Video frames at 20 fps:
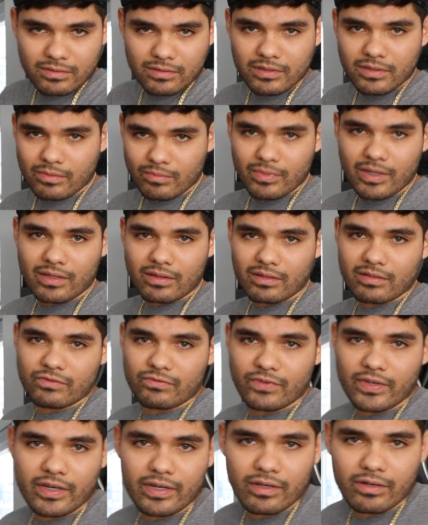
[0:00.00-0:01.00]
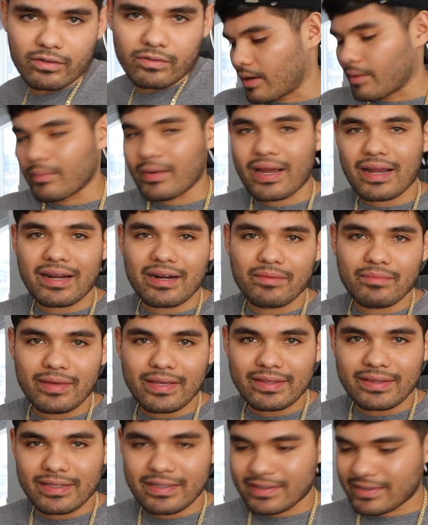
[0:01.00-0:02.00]
to make this video. I'm not gonna
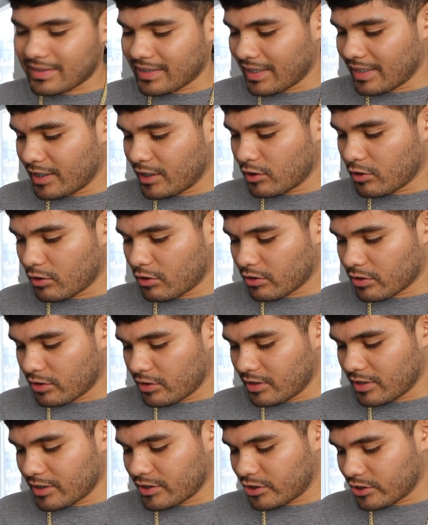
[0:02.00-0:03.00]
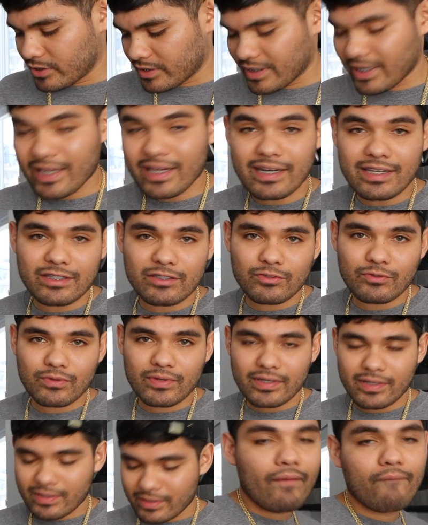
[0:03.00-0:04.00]
make this any longer, let's just get into
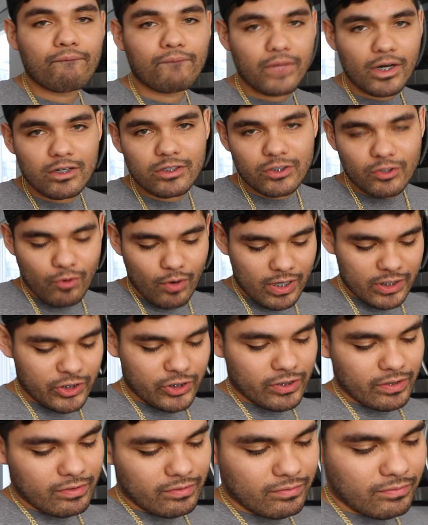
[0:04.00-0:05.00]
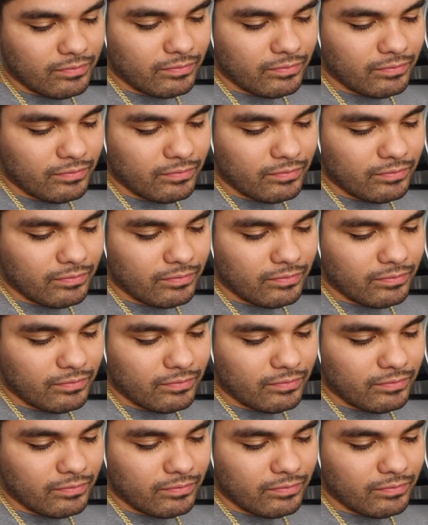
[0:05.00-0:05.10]
it. First question.